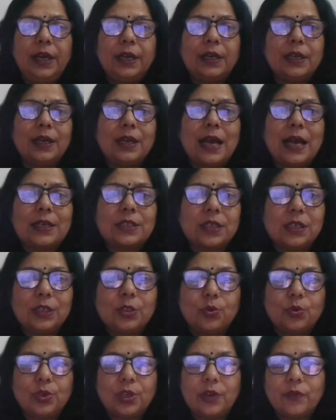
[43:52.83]

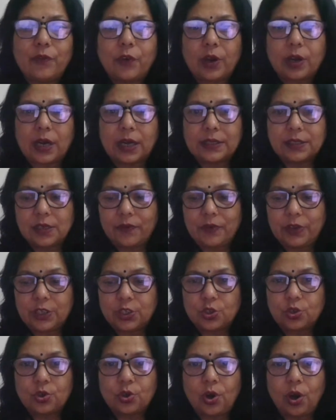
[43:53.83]
International Union for
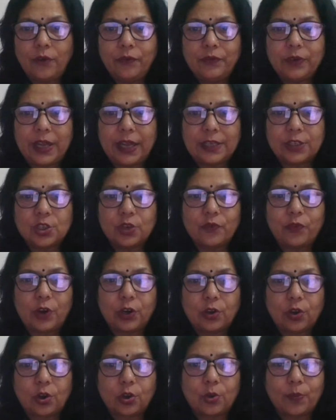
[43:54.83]
Conservation of Nature,
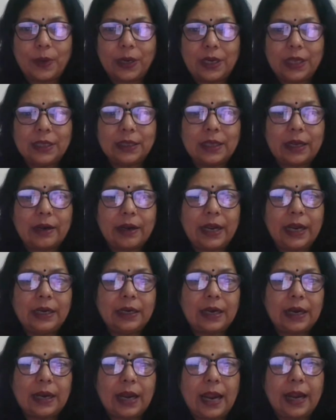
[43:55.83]
for documenting the
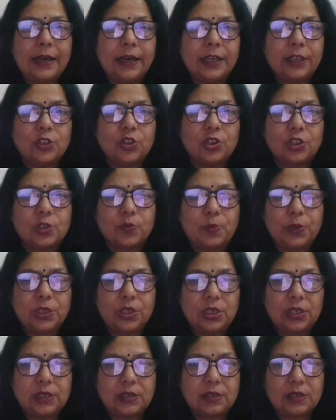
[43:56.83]
rate and endangered
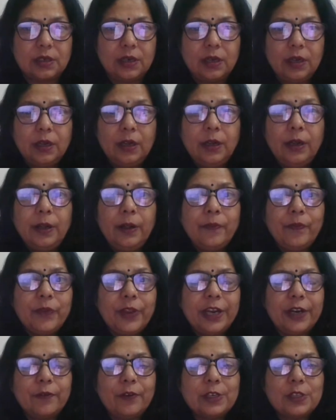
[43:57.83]
species.
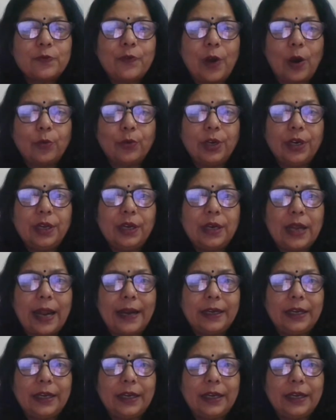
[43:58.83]
It was founded in